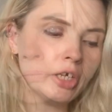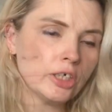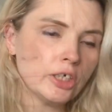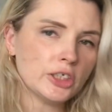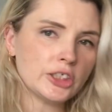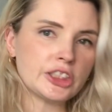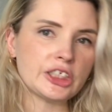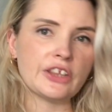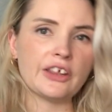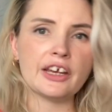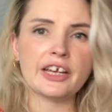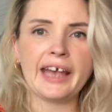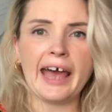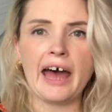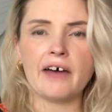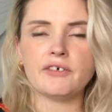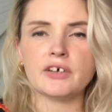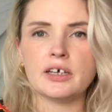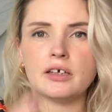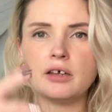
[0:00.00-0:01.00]
So there you
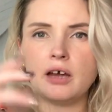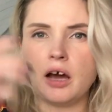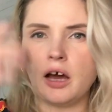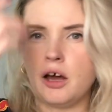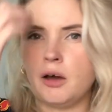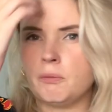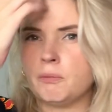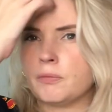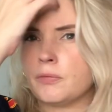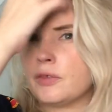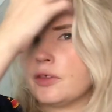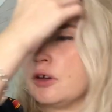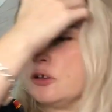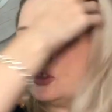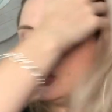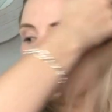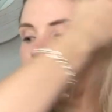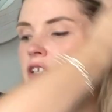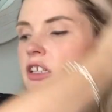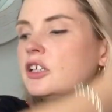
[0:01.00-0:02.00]
have it.
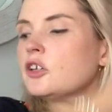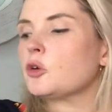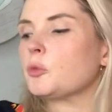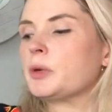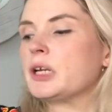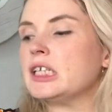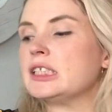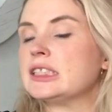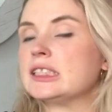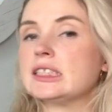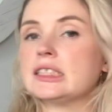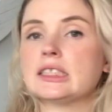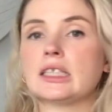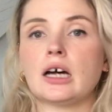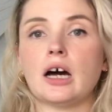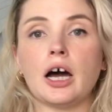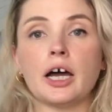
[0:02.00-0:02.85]
Those are the little pieces that